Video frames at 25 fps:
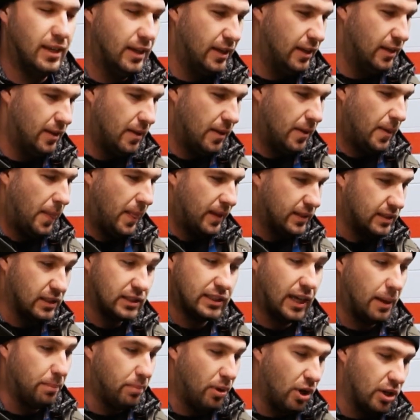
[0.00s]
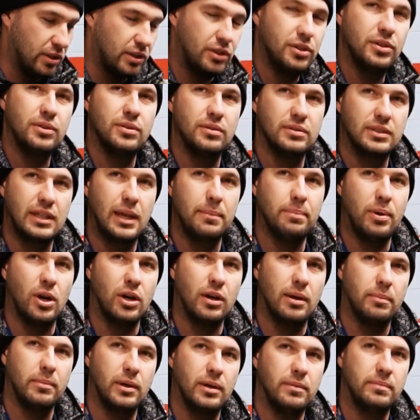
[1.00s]
wow, I didn't know that. Wait, the
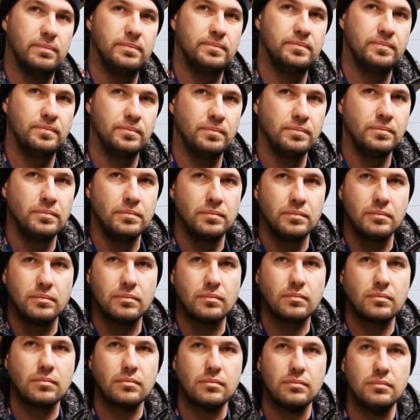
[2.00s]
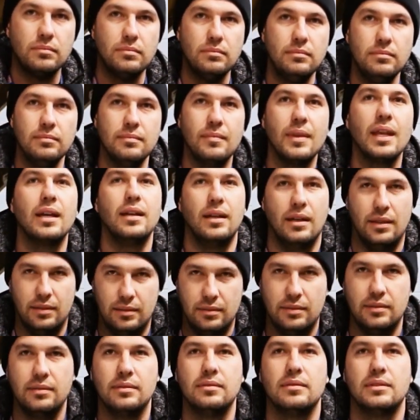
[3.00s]
GT, just the Mustang GT has the
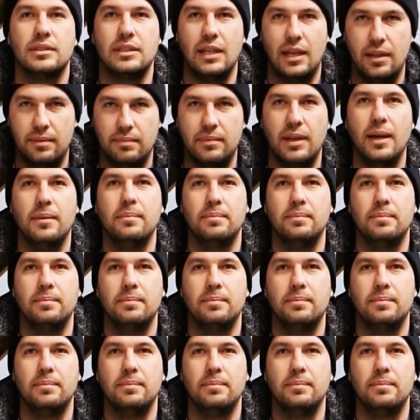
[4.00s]
same oil pump gear?